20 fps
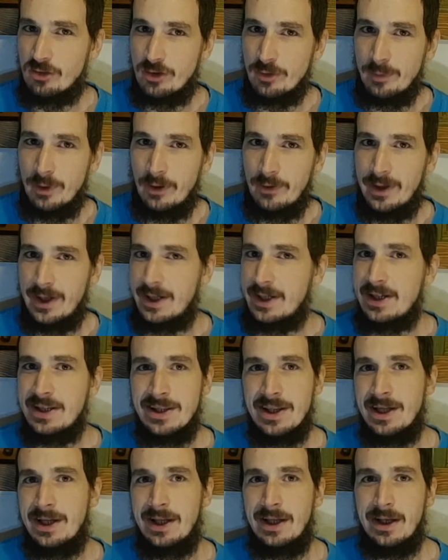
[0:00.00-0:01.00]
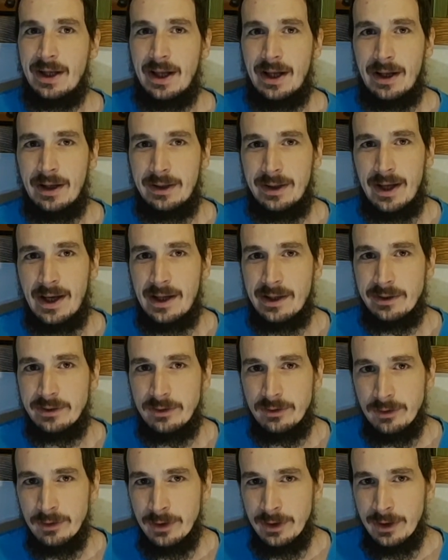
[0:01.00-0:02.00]
about anything. And that
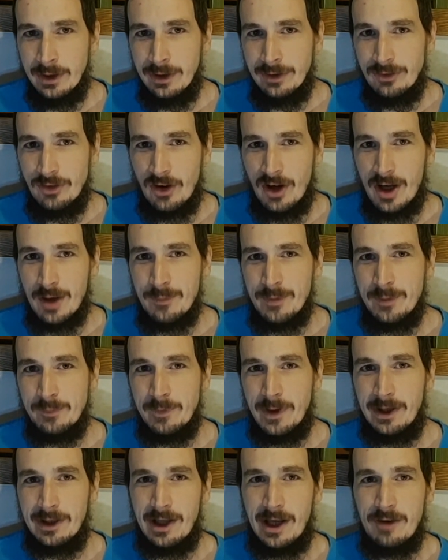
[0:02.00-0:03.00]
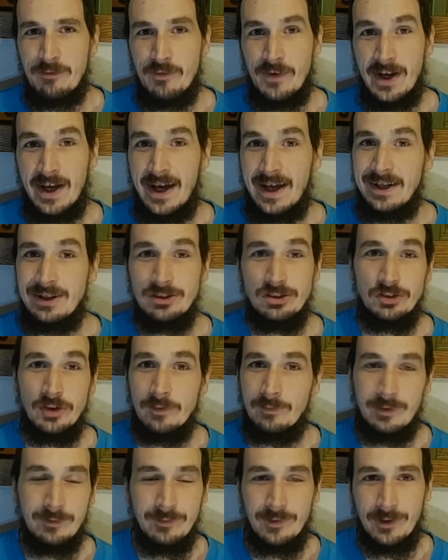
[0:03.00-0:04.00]
time in my life I hadn't
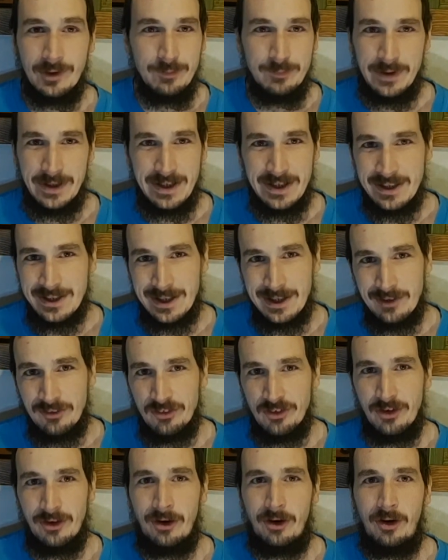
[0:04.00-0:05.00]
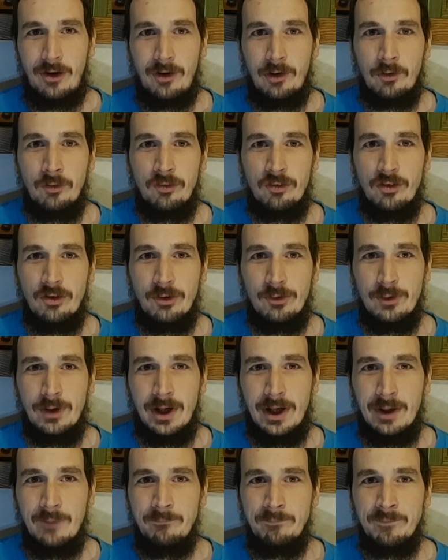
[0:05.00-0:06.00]
driven very many things at all,
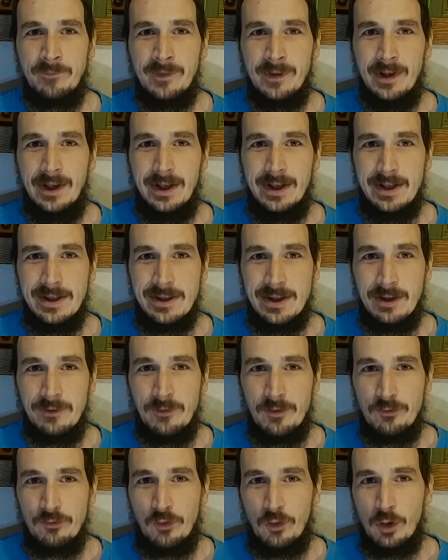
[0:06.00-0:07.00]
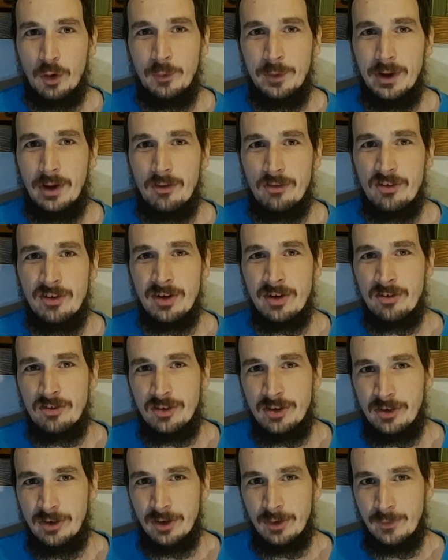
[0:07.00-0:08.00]
so anything with four wheels and a
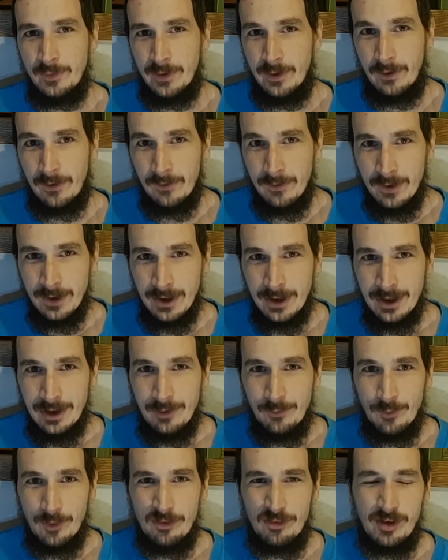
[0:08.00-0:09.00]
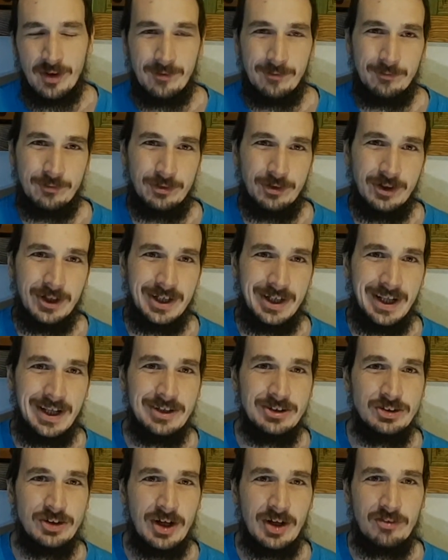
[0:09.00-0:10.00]
steering wheel was of great
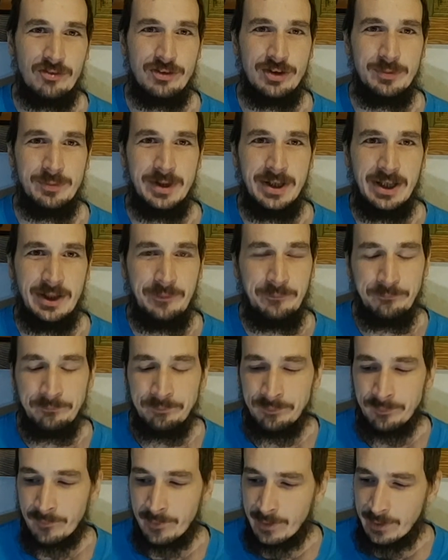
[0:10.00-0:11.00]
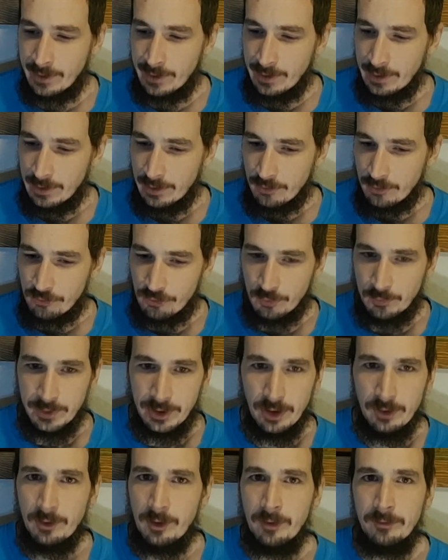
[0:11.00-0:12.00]
interest to me. So we
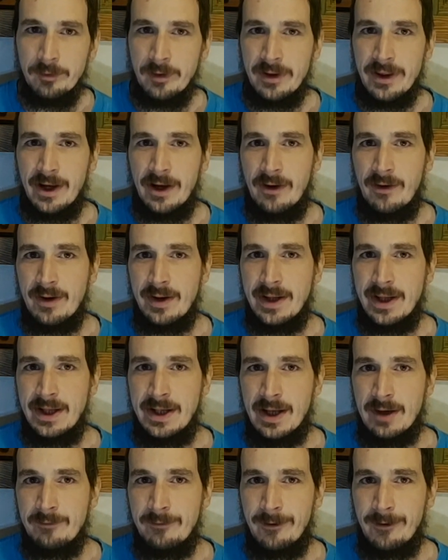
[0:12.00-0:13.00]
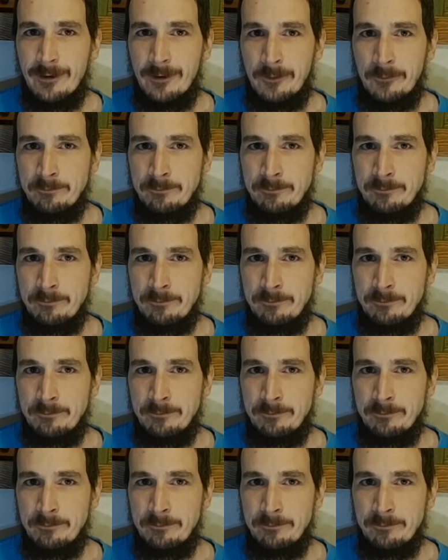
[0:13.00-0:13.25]
go over there, and he never